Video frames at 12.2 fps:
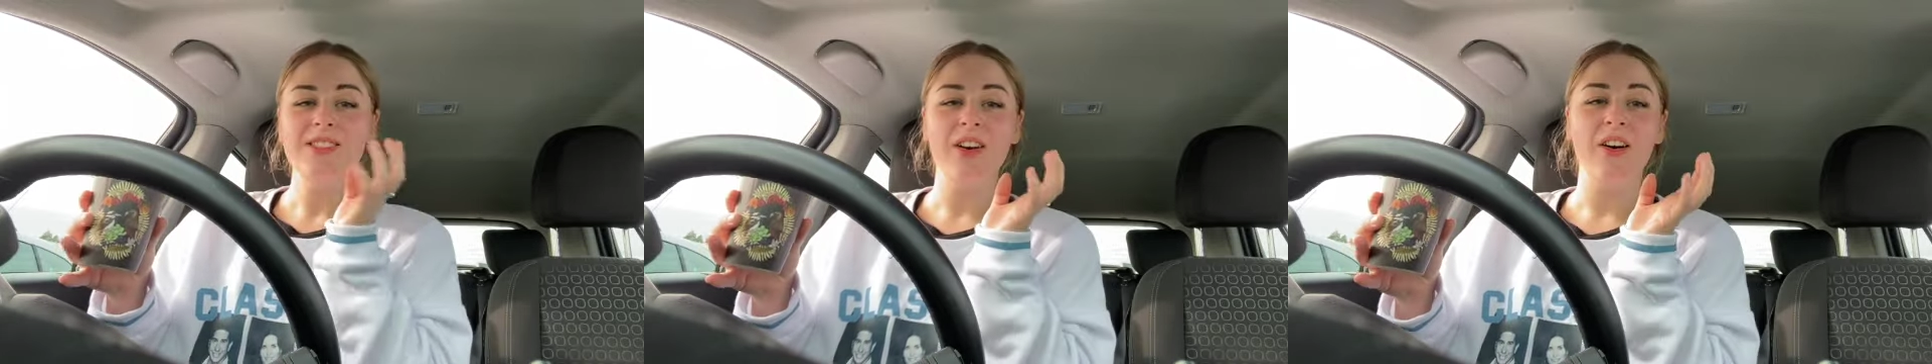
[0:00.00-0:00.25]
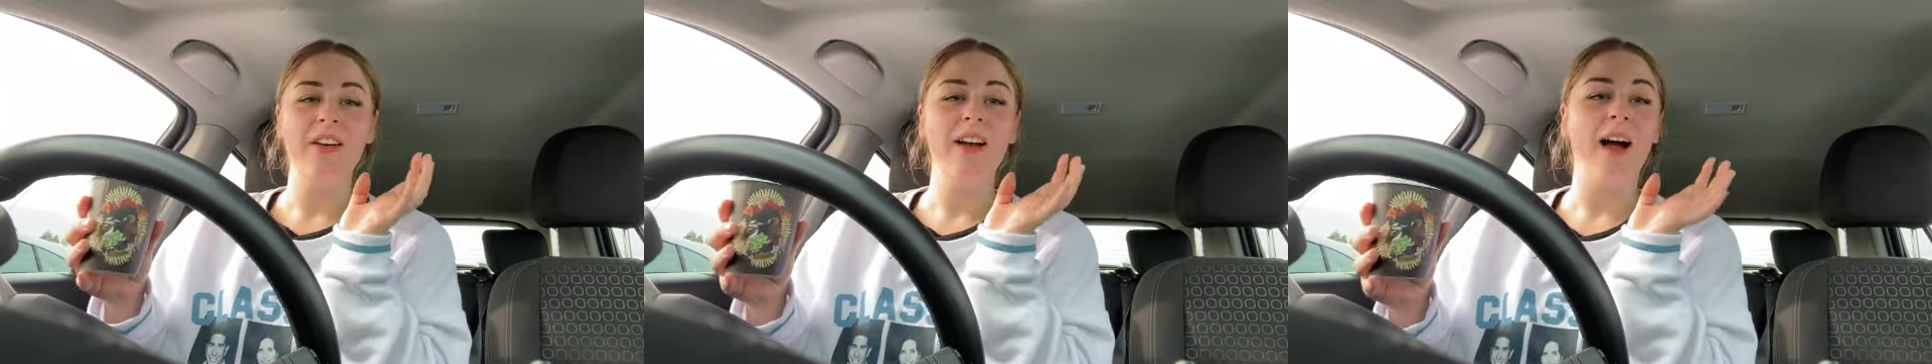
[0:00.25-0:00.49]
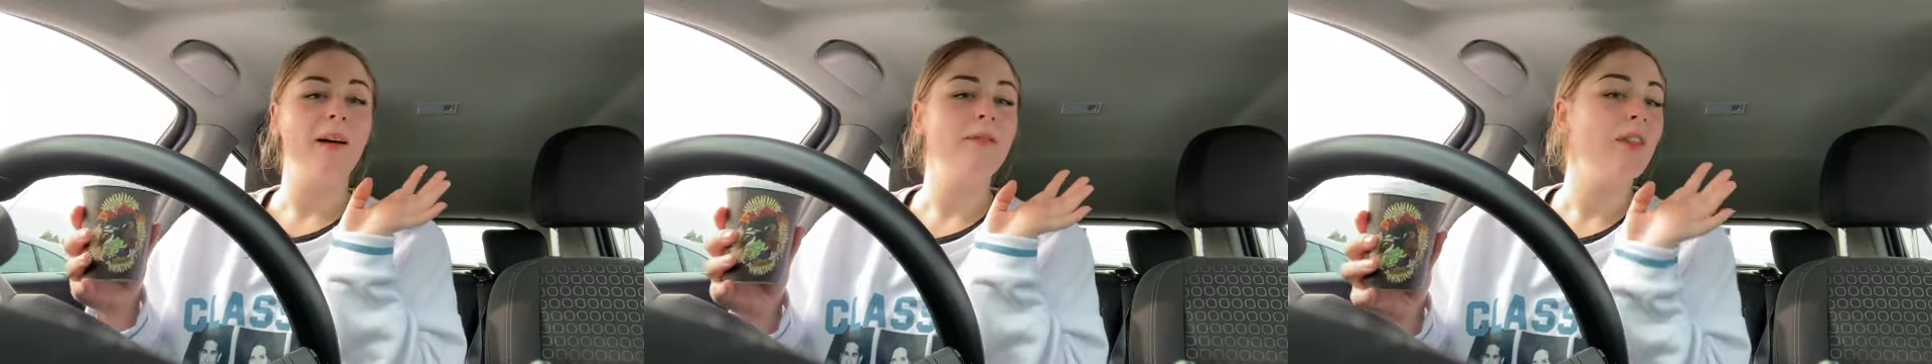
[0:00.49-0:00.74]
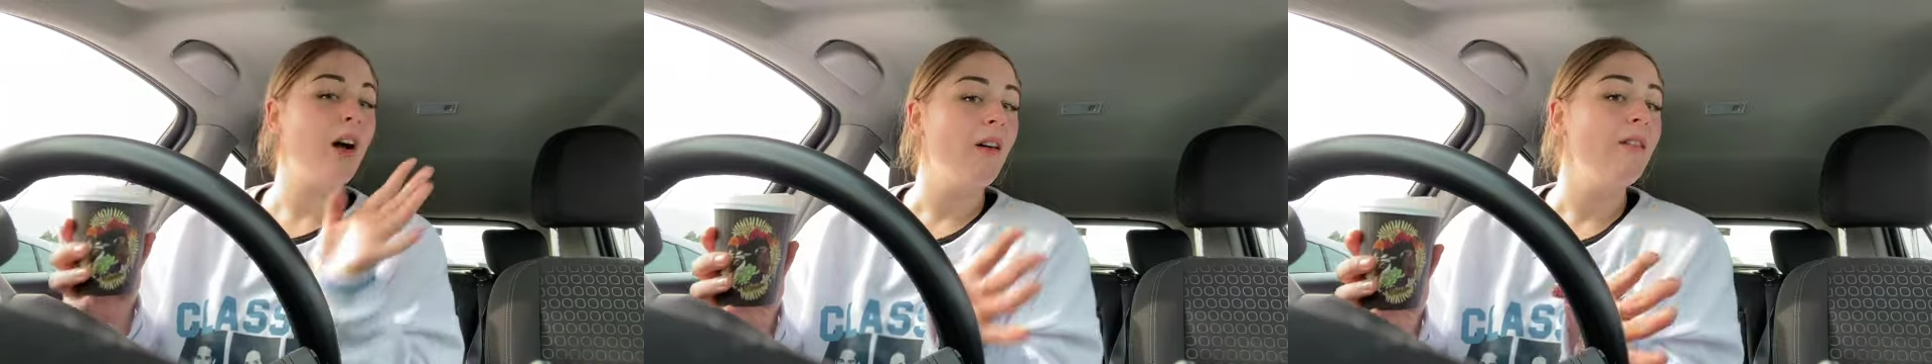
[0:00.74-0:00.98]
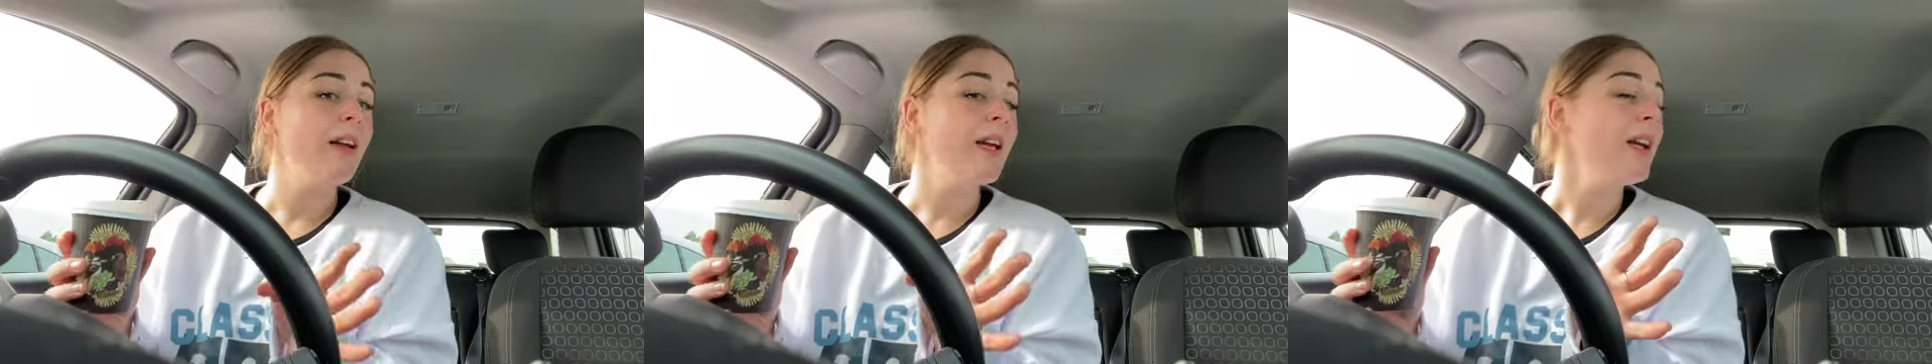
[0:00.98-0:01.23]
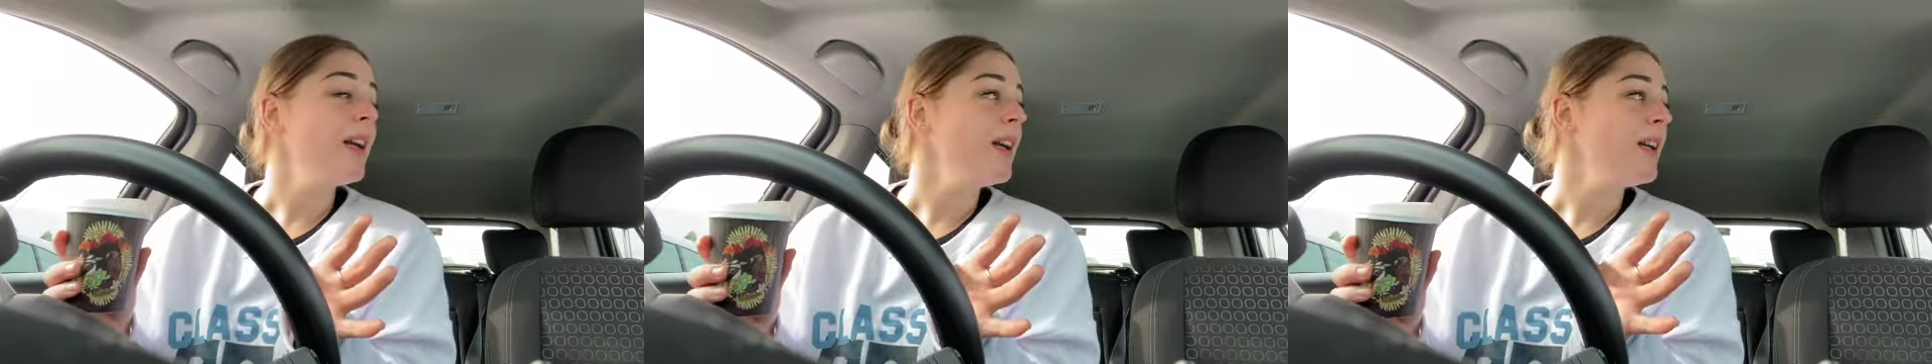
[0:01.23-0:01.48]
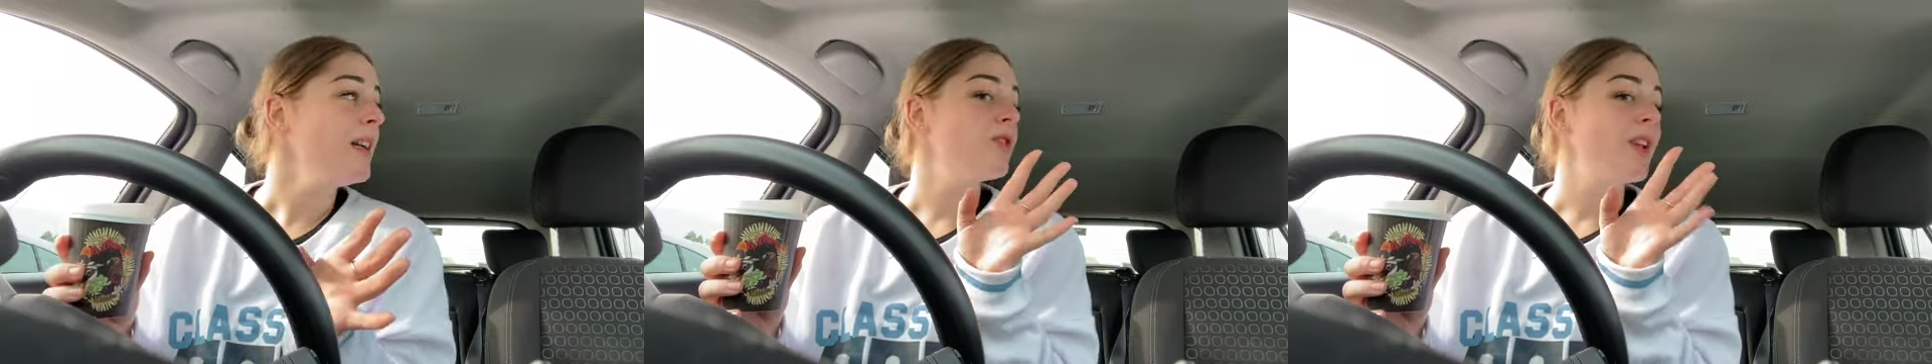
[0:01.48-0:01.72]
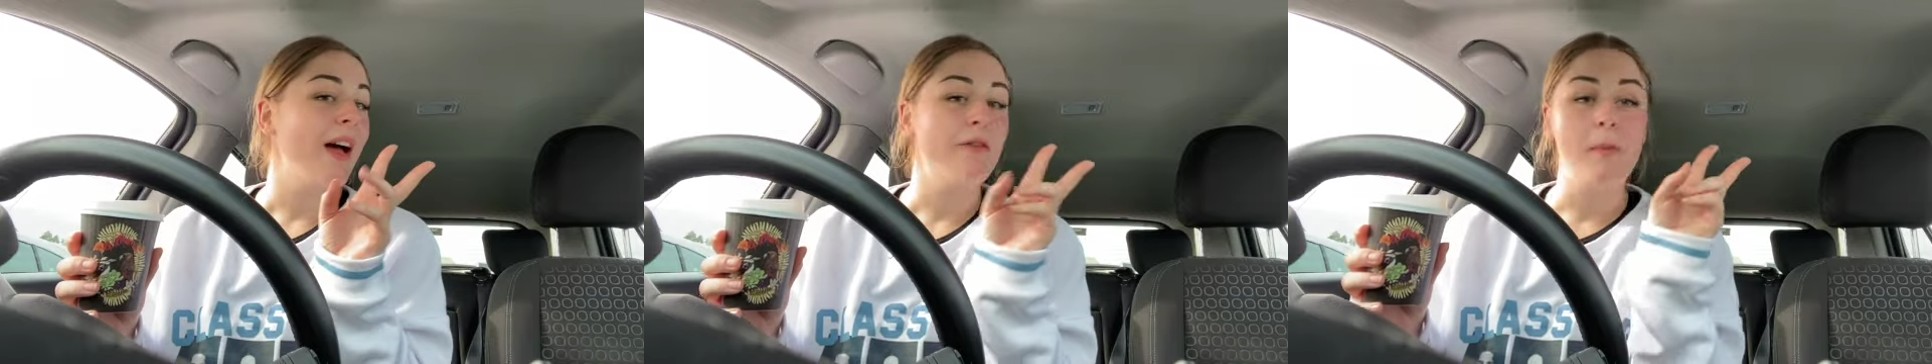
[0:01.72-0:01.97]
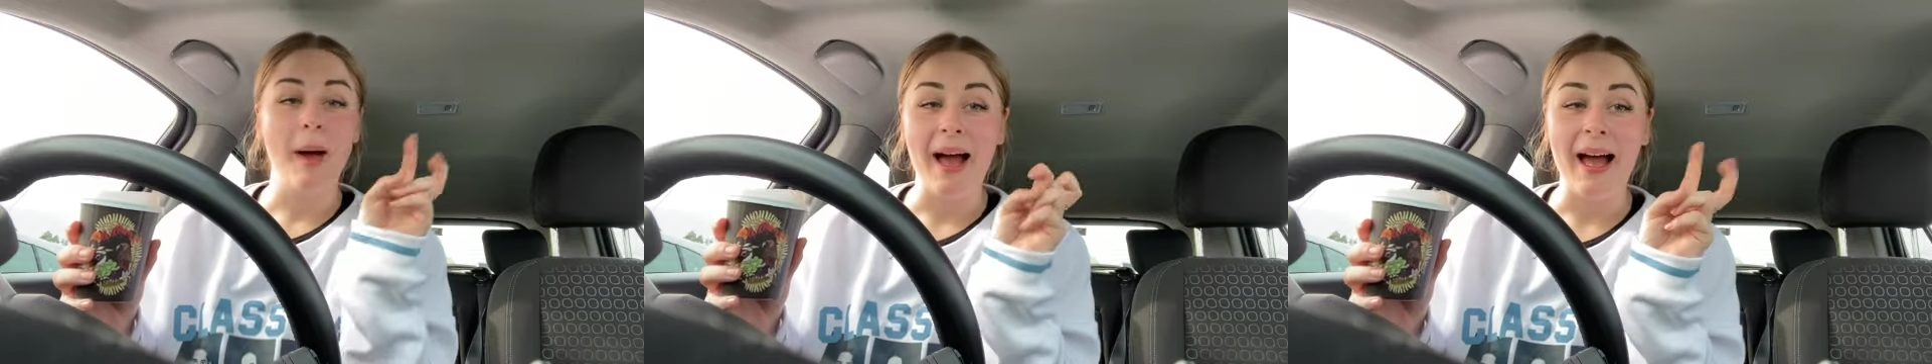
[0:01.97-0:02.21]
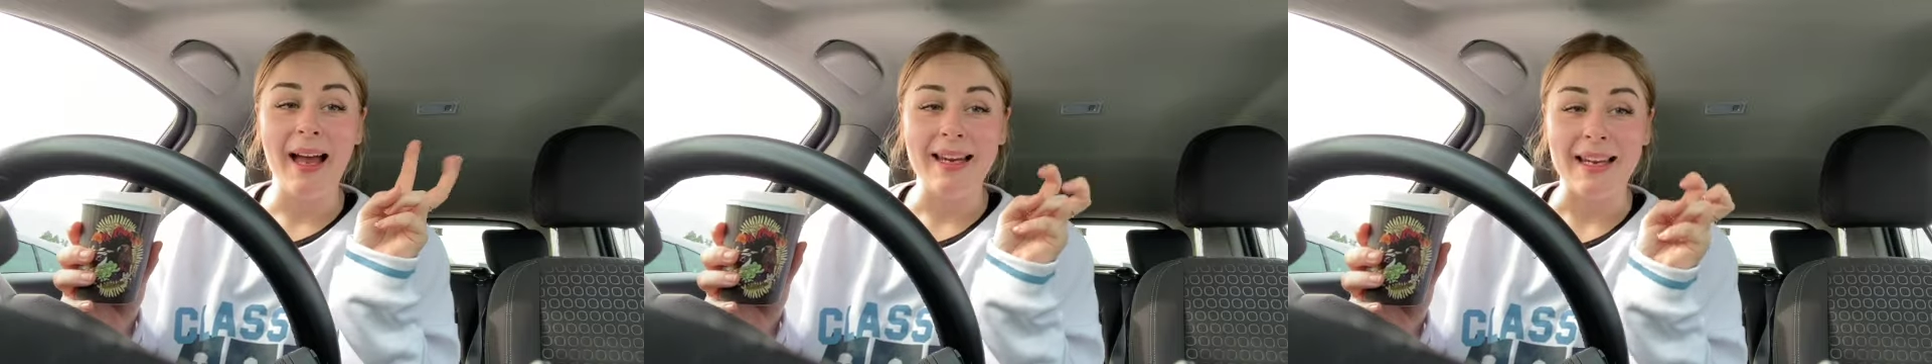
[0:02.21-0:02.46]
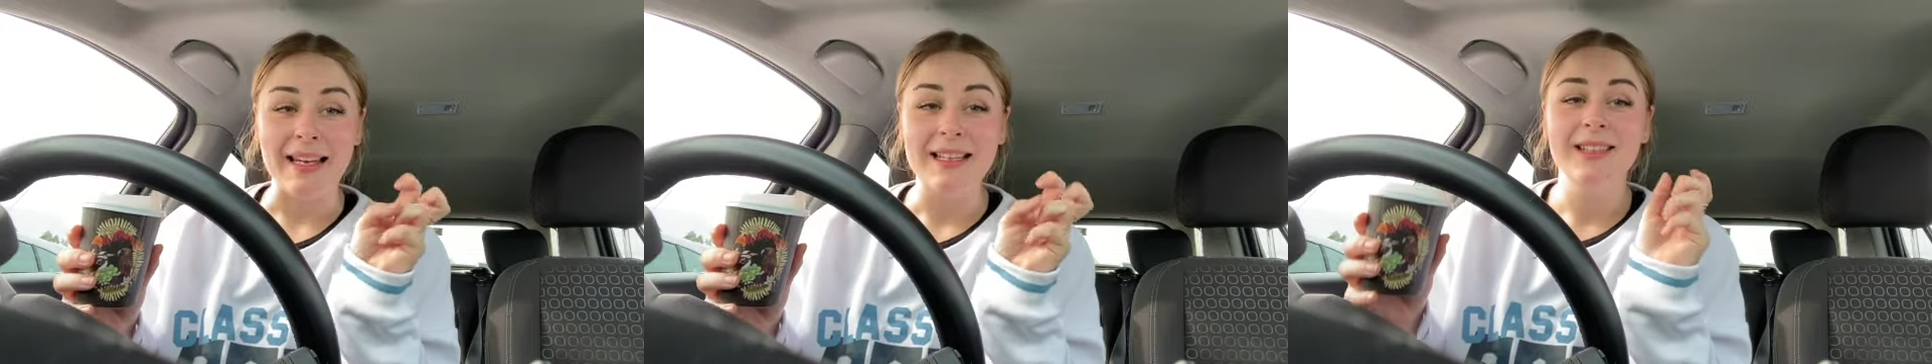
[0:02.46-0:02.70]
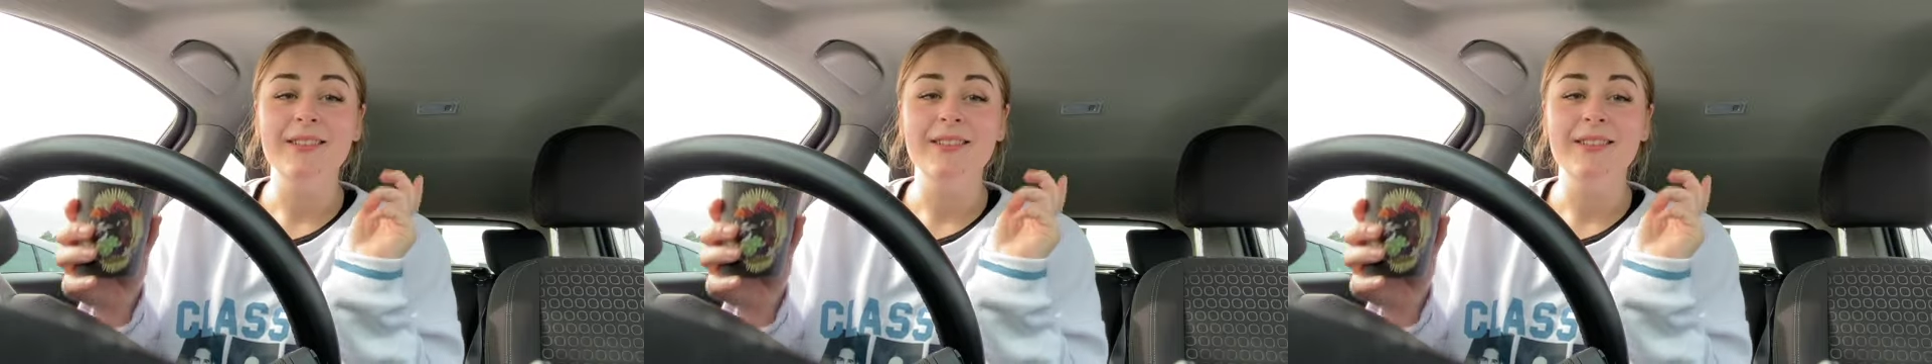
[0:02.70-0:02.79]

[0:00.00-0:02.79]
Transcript: So I'm going to have a party,